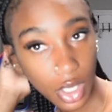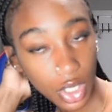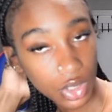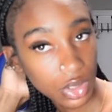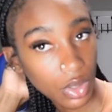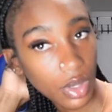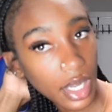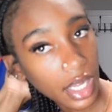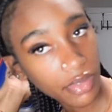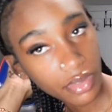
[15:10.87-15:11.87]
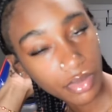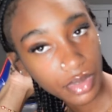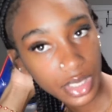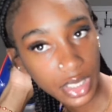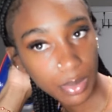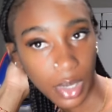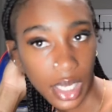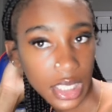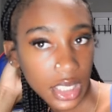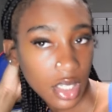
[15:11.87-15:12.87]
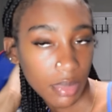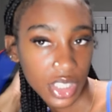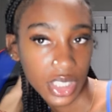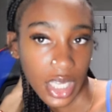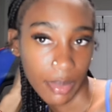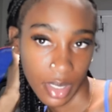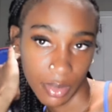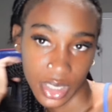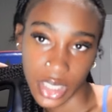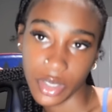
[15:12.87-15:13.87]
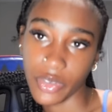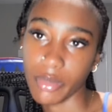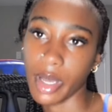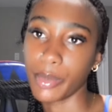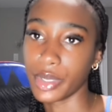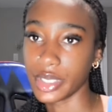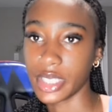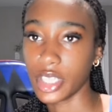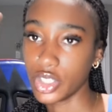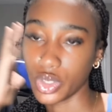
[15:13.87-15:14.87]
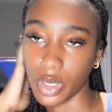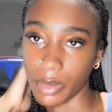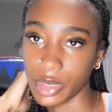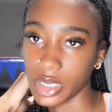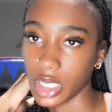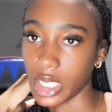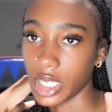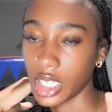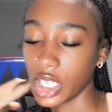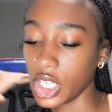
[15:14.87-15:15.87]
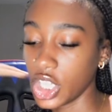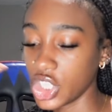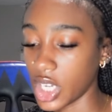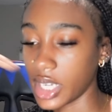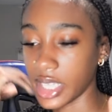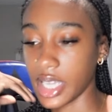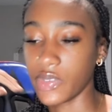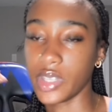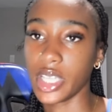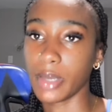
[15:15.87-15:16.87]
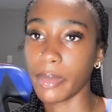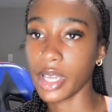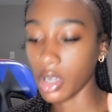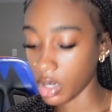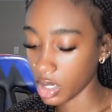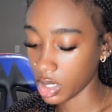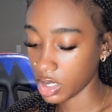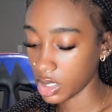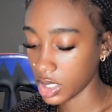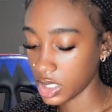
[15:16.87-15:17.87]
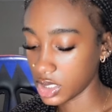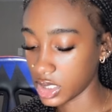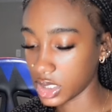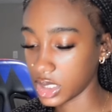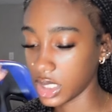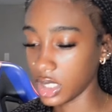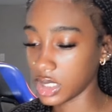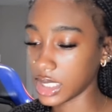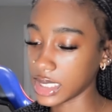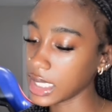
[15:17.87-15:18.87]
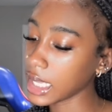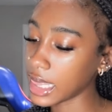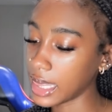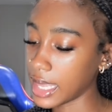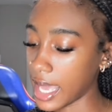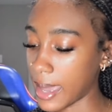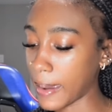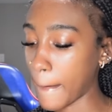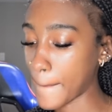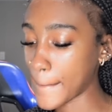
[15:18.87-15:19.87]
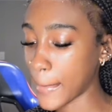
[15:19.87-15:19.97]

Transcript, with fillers: So I haven't really bought anything on my Shein app, but I'm just getting ready for my birthday. So I'm just like trying to get everything in my cart and just little things like that.